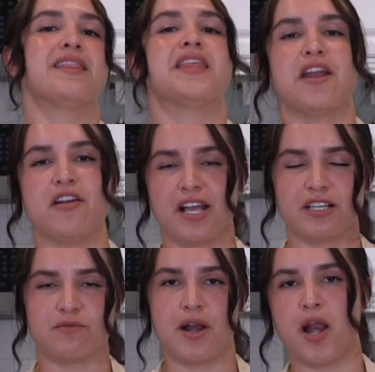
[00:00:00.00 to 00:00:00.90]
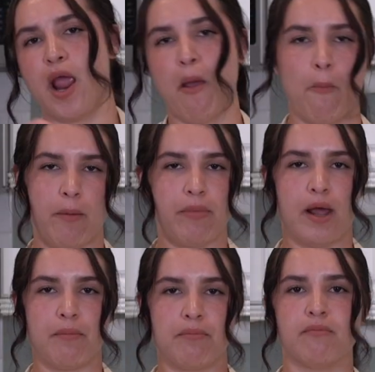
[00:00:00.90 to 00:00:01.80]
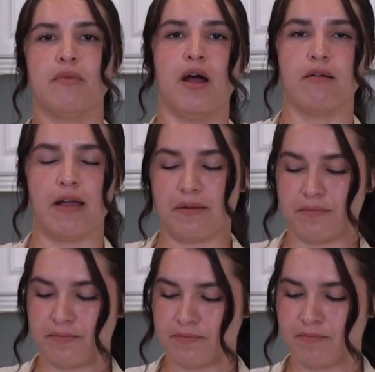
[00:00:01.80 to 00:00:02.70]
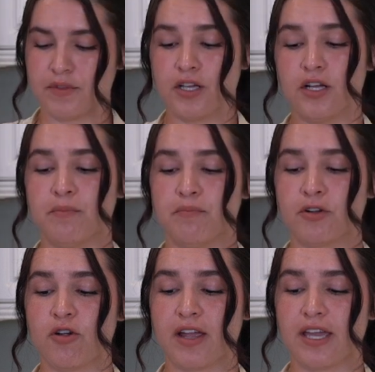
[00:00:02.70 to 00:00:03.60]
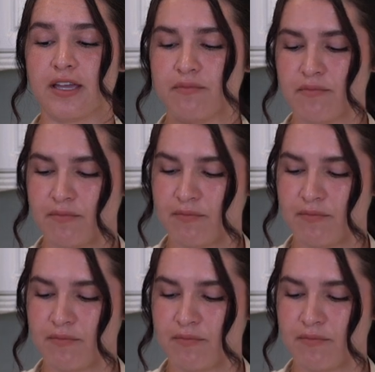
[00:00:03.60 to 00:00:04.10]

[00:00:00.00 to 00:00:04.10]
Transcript: Then our next one and whip it up. All right. Cracking.